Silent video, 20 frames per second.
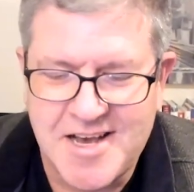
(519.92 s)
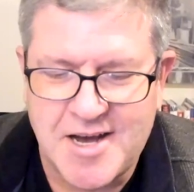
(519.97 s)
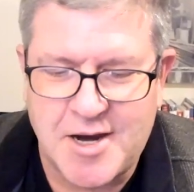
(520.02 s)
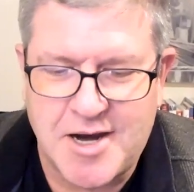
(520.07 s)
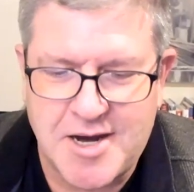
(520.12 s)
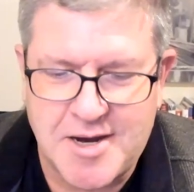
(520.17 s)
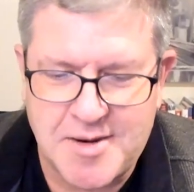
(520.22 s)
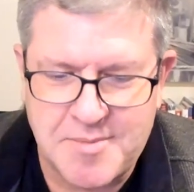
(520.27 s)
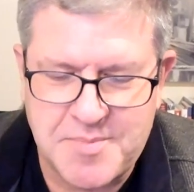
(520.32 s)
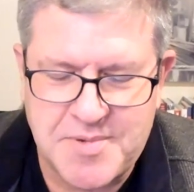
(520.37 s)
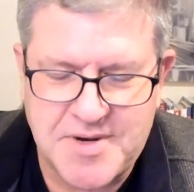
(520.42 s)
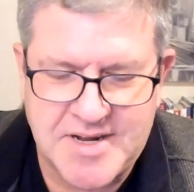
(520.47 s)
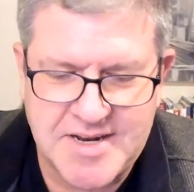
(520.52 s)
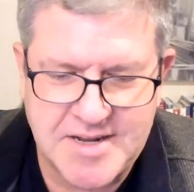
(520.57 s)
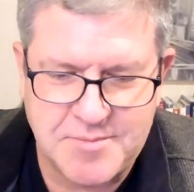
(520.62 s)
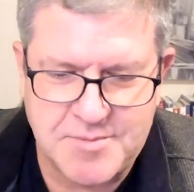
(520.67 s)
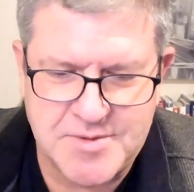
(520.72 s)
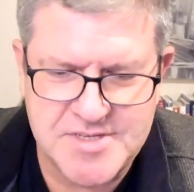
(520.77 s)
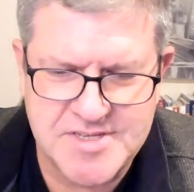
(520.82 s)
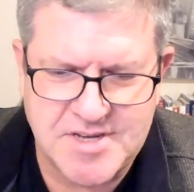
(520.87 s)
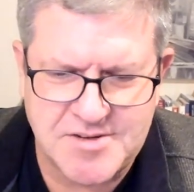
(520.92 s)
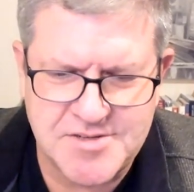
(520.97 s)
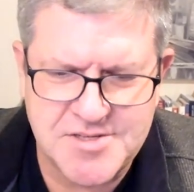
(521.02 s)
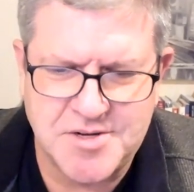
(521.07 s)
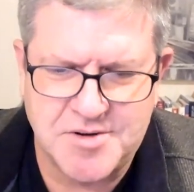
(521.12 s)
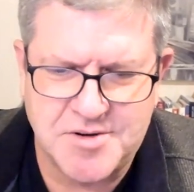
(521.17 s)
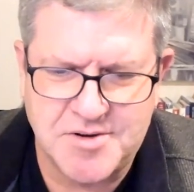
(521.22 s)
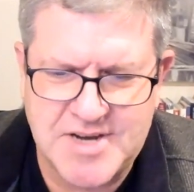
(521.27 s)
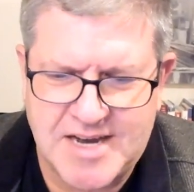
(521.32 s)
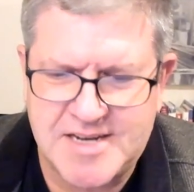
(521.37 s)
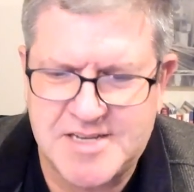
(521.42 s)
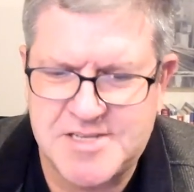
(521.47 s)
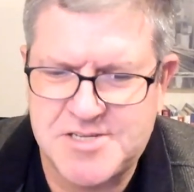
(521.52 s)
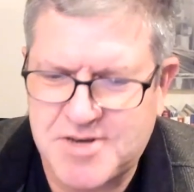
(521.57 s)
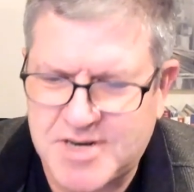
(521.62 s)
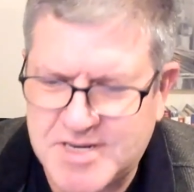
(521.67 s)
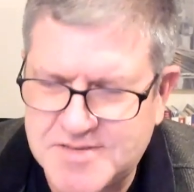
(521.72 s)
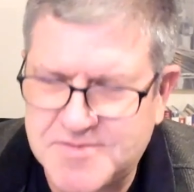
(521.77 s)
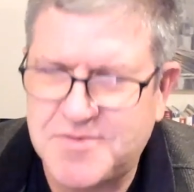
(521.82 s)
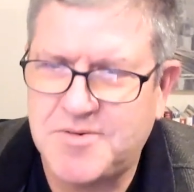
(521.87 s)
uh, but it was also kind of
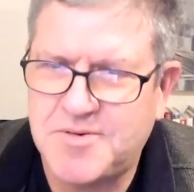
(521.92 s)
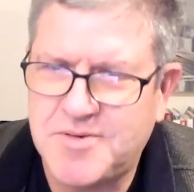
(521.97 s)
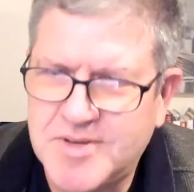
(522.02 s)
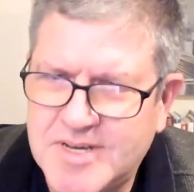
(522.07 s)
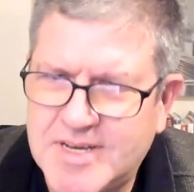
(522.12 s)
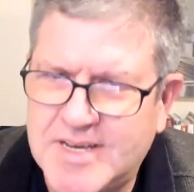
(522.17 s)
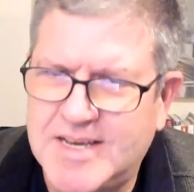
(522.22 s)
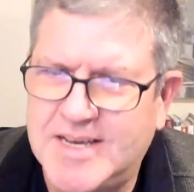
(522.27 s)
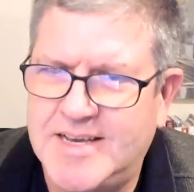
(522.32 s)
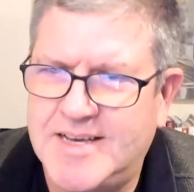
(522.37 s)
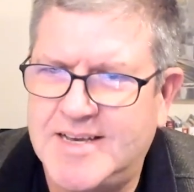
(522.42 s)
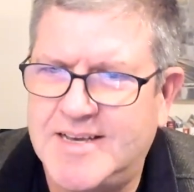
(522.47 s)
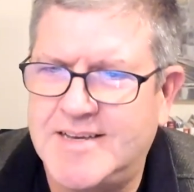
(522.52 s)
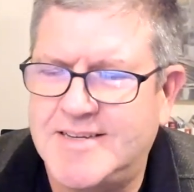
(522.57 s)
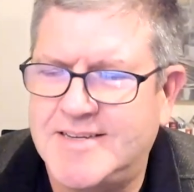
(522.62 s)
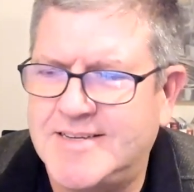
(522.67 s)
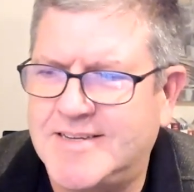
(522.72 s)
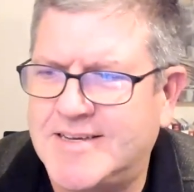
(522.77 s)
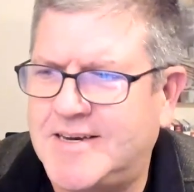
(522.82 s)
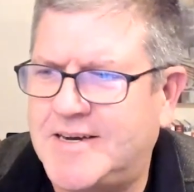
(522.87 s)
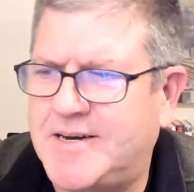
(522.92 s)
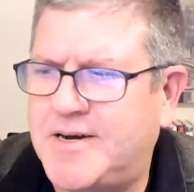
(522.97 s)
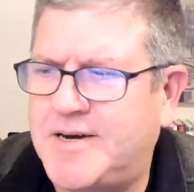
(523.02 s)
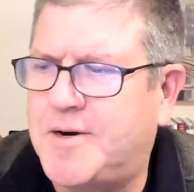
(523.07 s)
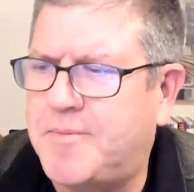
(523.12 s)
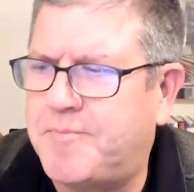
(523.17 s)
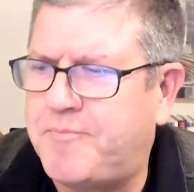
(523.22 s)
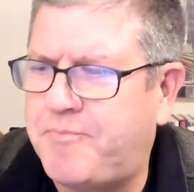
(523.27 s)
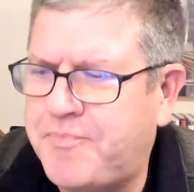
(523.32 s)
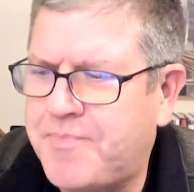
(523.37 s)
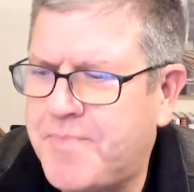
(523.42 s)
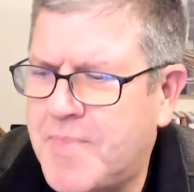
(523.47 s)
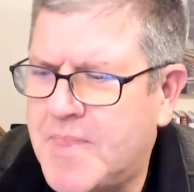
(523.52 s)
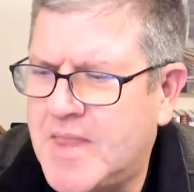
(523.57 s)
stressful and. Um,